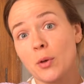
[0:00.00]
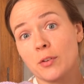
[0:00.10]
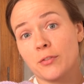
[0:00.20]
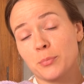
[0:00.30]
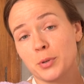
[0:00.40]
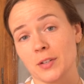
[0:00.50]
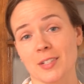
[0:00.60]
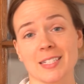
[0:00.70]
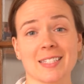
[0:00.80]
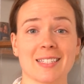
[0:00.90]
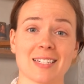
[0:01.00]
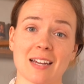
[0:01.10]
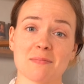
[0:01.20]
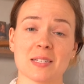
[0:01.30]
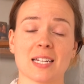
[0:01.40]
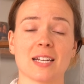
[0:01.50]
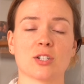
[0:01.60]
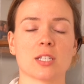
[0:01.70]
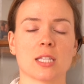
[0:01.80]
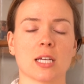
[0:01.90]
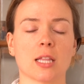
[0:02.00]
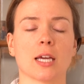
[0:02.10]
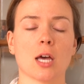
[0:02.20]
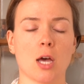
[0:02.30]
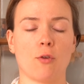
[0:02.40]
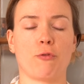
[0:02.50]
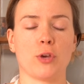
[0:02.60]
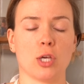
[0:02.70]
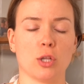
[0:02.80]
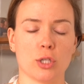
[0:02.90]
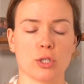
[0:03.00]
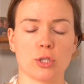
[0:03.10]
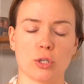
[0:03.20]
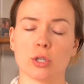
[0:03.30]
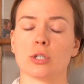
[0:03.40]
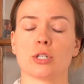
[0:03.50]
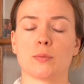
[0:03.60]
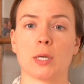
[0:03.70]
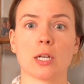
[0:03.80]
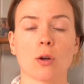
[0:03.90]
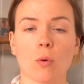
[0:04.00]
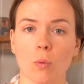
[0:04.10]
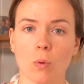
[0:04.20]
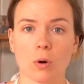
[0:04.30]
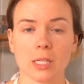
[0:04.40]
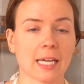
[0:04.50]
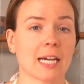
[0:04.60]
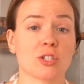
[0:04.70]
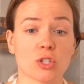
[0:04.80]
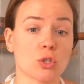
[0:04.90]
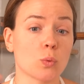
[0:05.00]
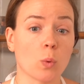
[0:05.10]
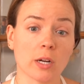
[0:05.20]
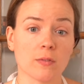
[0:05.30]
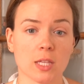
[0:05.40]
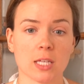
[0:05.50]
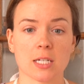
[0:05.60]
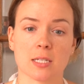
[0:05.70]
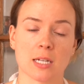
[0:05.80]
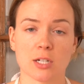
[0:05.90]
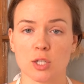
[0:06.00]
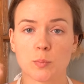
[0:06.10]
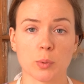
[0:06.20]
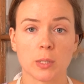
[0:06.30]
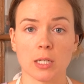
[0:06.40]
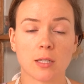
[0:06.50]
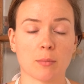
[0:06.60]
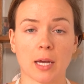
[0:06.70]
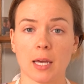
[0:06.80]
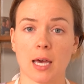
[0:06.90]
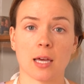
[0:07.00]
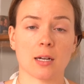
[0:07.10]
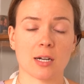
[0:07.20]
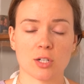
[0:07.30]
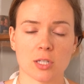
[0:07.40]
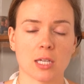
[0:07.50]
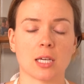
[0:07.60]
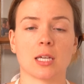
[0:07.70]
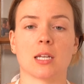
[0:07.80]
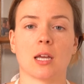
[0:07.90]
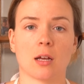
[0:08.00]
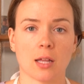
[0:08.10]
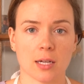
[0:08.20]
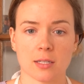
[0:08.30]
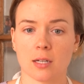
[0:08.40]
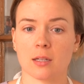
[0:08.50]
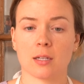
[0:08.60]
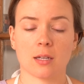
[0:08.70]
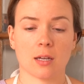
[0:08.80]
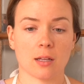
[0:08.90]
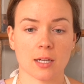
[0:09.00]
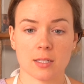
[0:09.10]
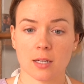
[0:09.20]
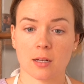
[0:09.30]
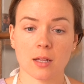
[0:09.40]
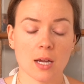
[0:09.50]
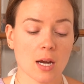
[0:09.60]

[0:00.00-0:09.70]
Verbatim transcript: all the previous steps and I just think like, feel into the nourishment. Or like I just do one of the things and I just breathe in my head and I just think inhale, exhale, inhale, exhale.